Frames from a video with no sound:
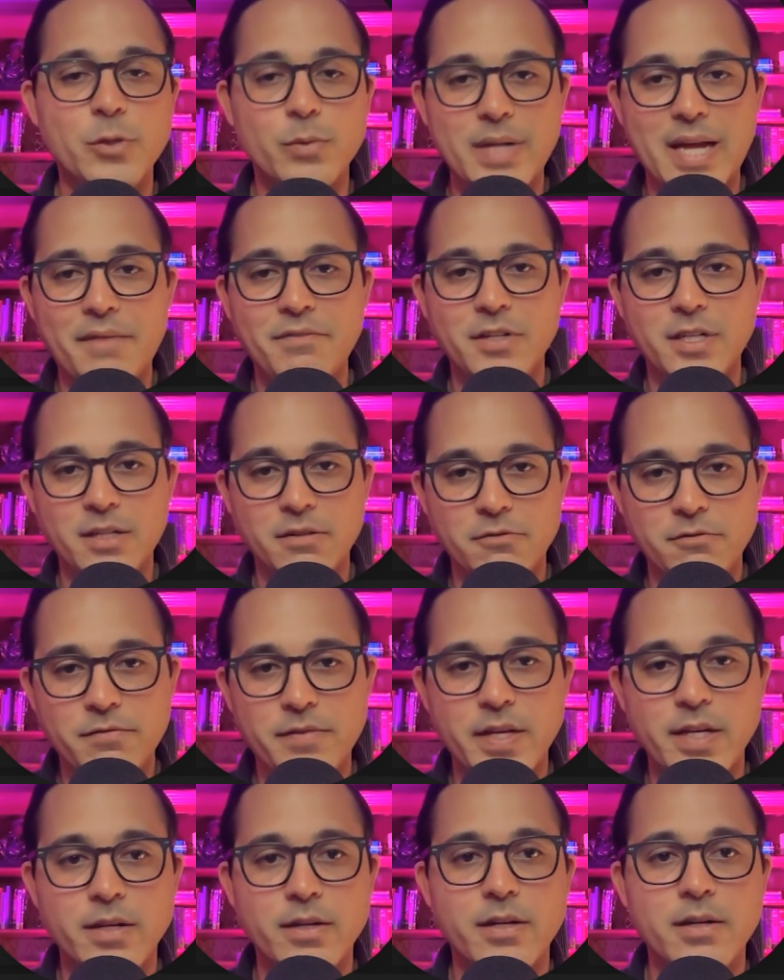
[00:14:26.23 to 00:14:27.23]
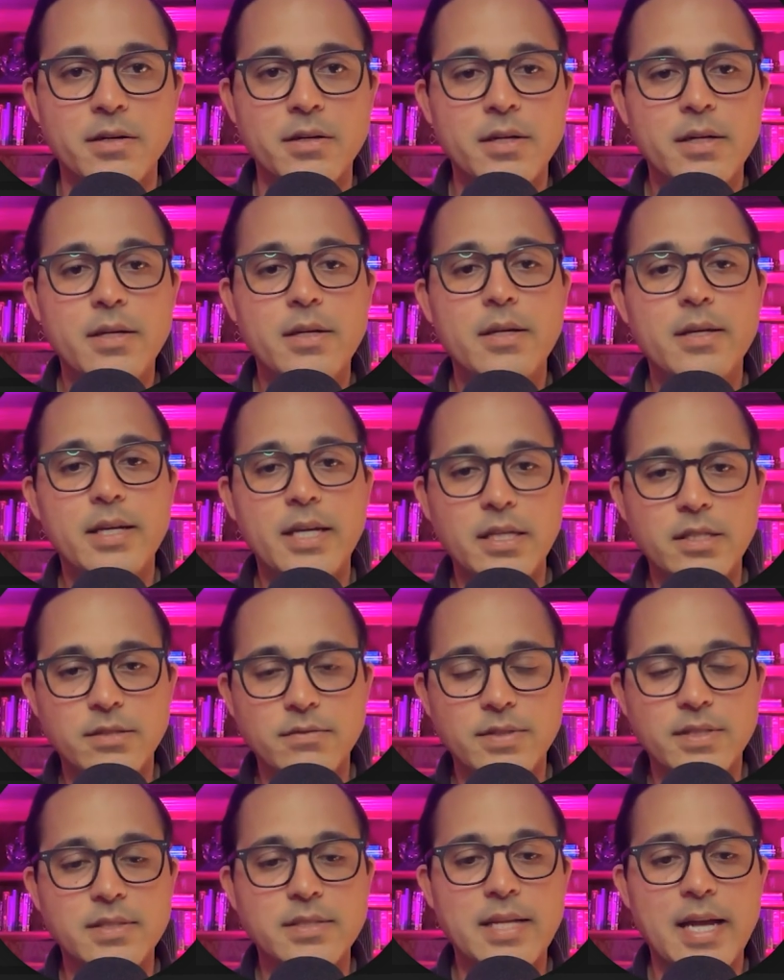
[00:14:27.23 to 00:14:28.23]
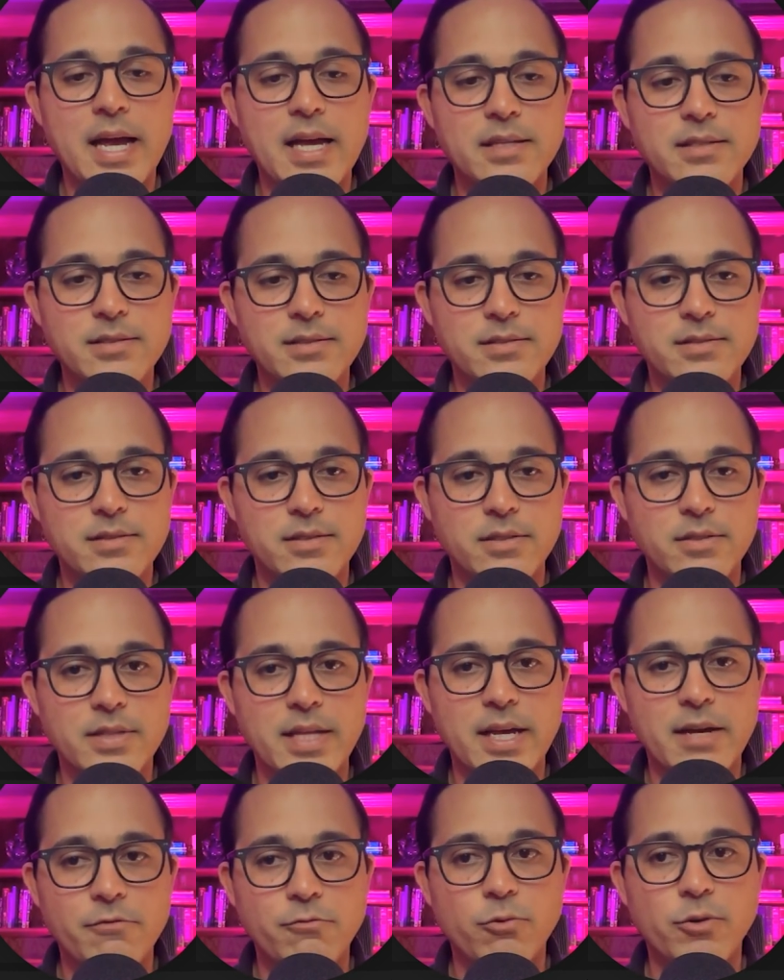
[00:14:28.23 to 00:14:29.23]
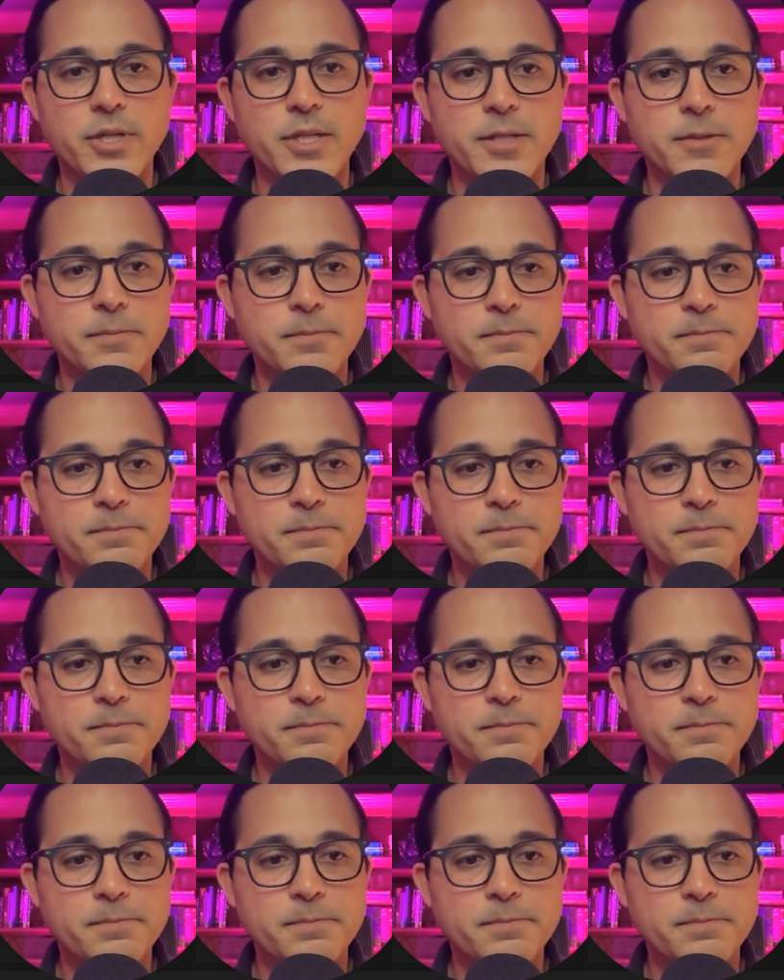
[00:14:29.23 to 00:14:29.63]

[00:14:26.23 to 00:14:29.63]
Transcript: You would have to configure each of these tasks to do that for you.